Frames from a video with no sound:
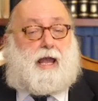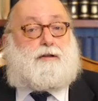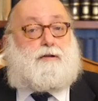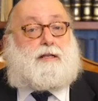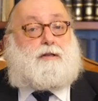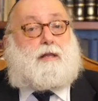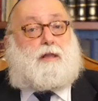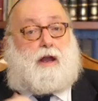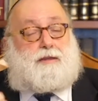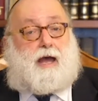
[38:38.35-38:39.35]
and you need to
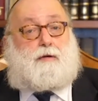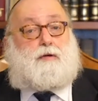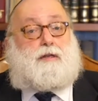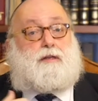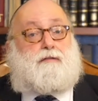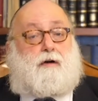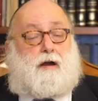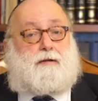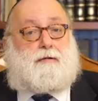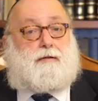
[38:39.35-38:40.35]
align that with the
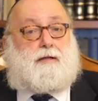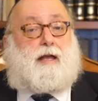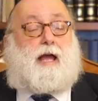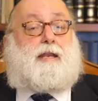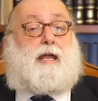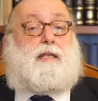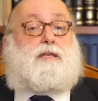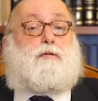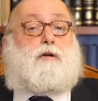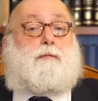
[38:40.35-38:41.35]
divine. And
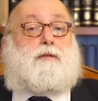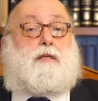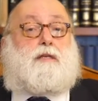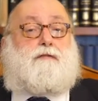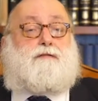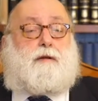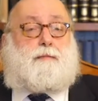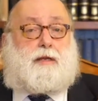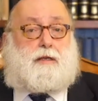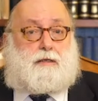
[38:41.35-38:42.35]
hence you come to the different
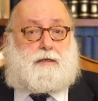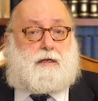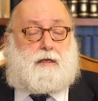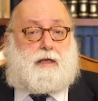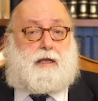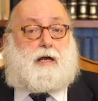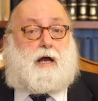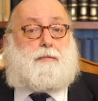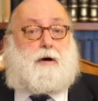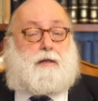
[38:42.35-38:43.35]
opinions in
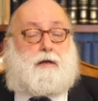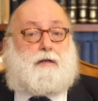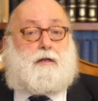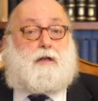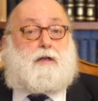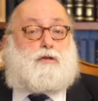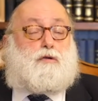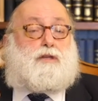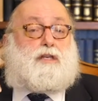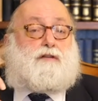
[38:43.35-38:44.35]
Kabbalah.
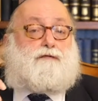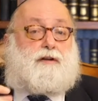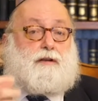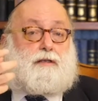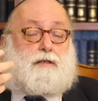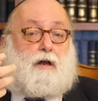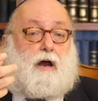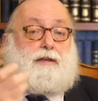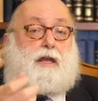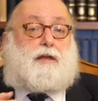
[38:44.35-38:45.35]
Do the spheres,
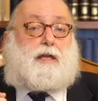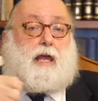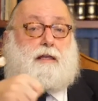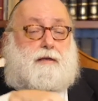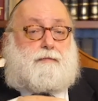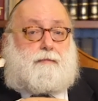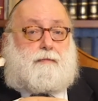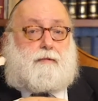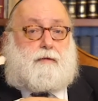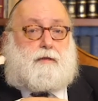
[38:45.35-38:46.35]
are they the kelim,
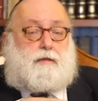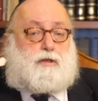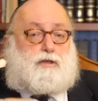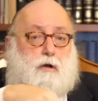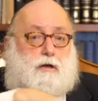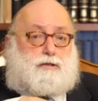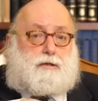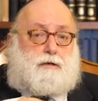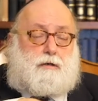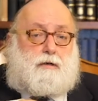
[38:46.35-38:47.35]
the
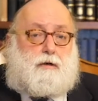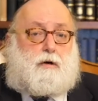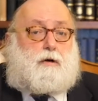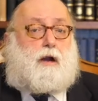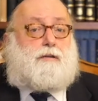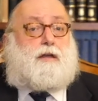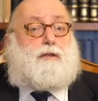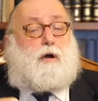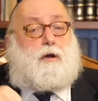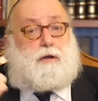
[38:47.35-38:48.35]
structure? Or are they
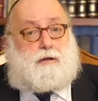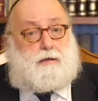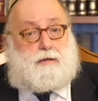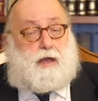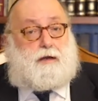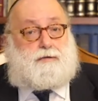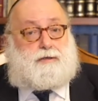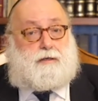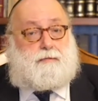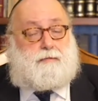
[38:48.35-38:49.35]
the oyer, the
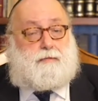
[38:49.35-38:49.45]
energy?